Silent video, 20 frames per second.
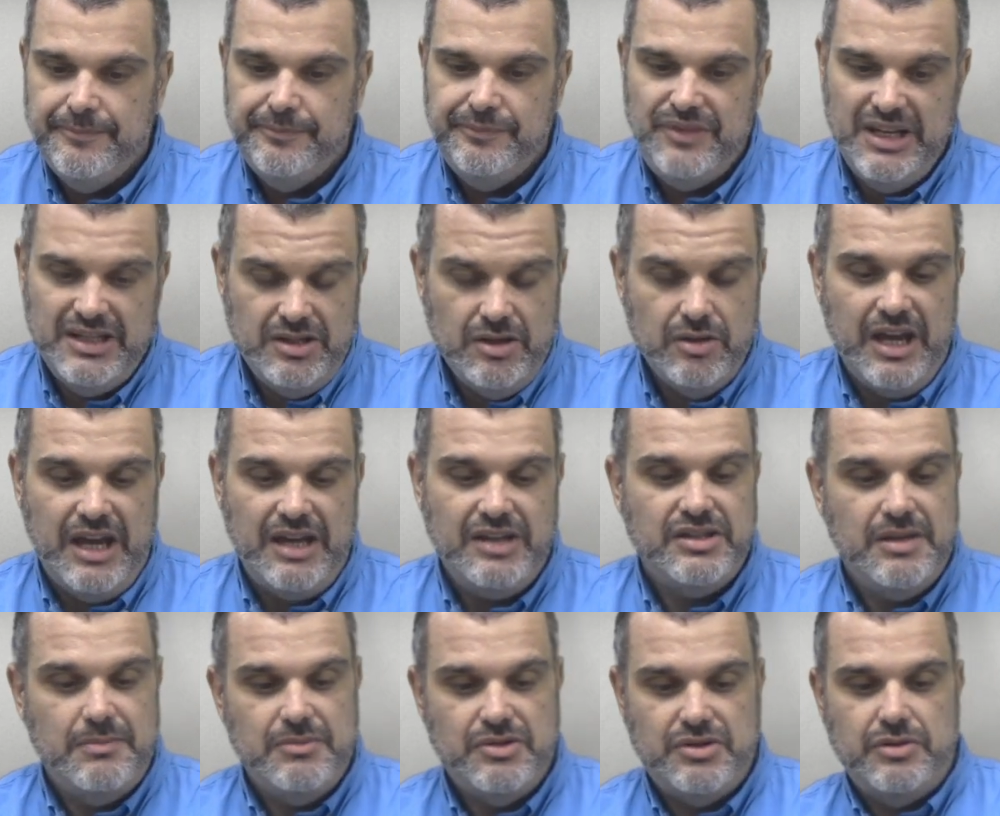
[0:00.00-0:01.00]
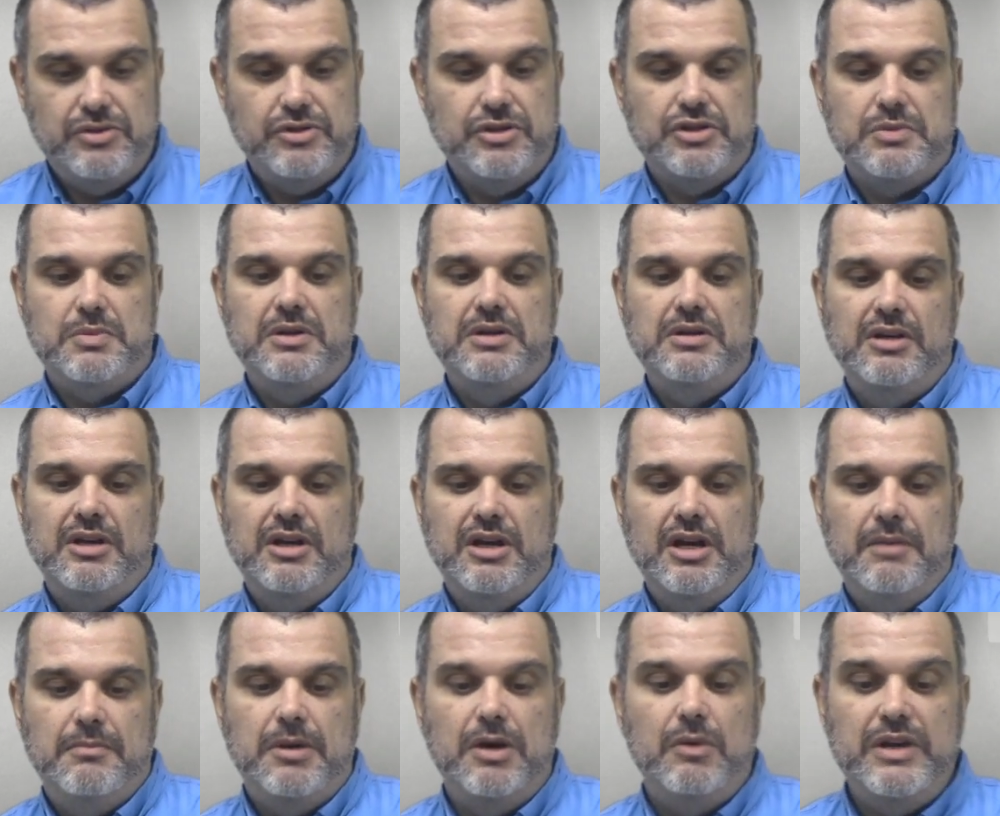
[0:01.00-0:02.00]
That's okay, said Mr. Tushman,
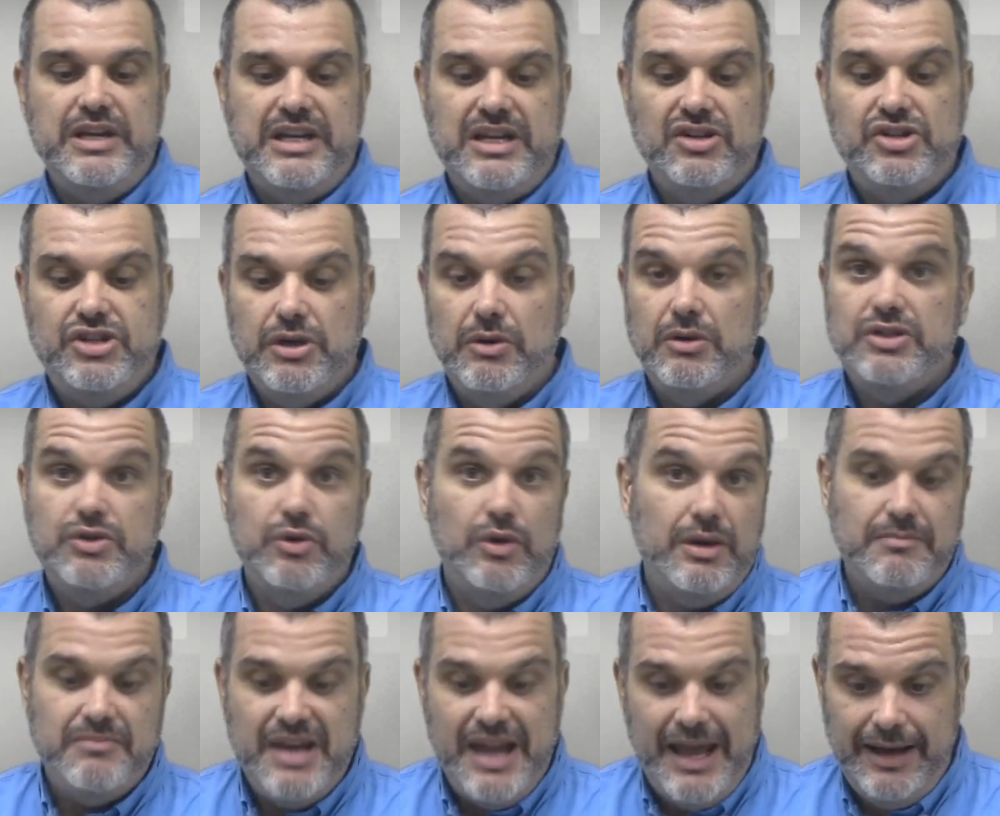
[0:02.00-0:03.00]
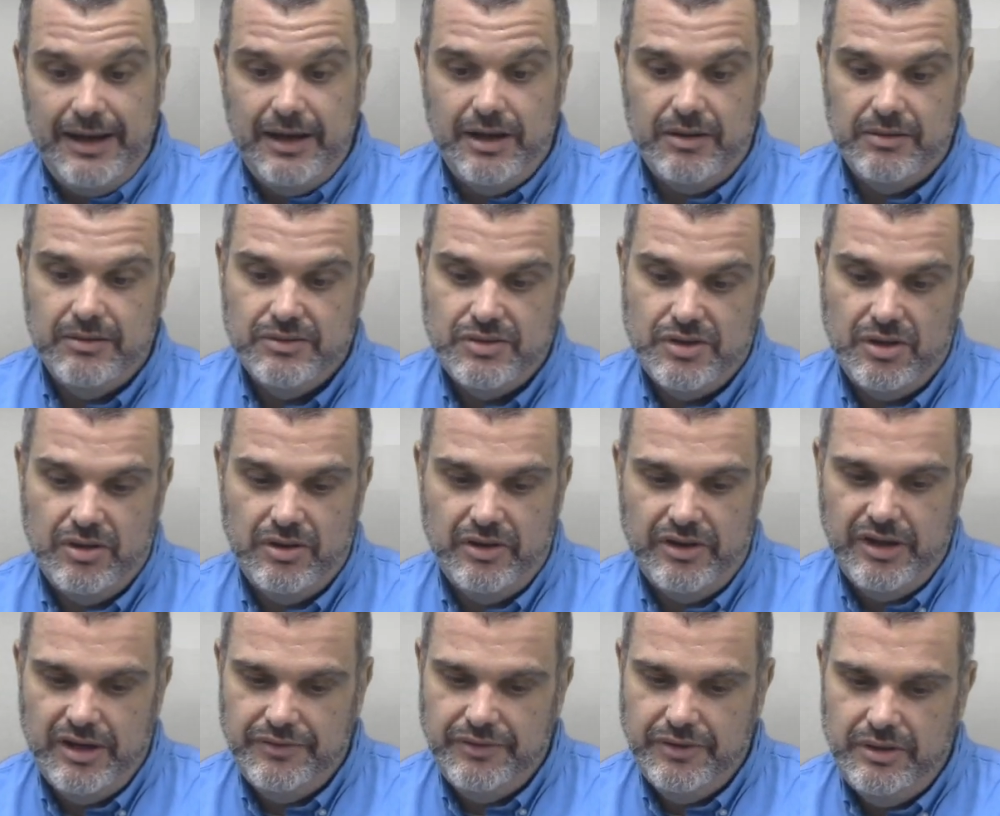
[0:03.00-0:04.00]
but we can show it to him now, Charlotte
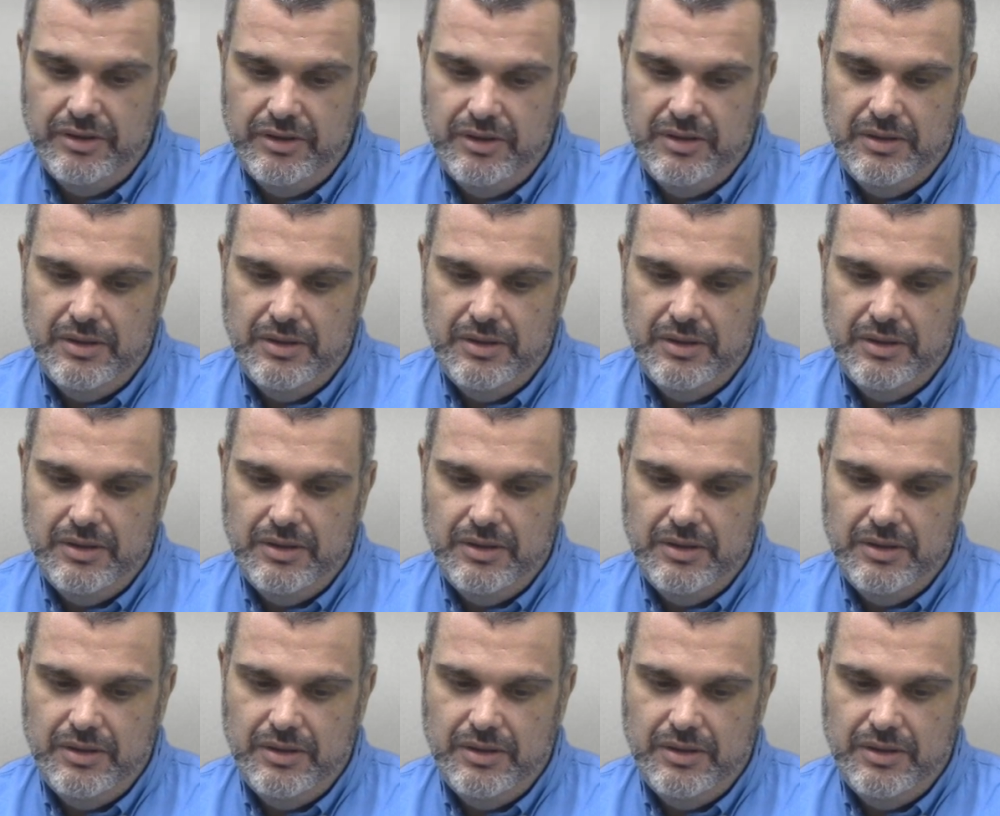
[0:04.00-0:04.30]
offered.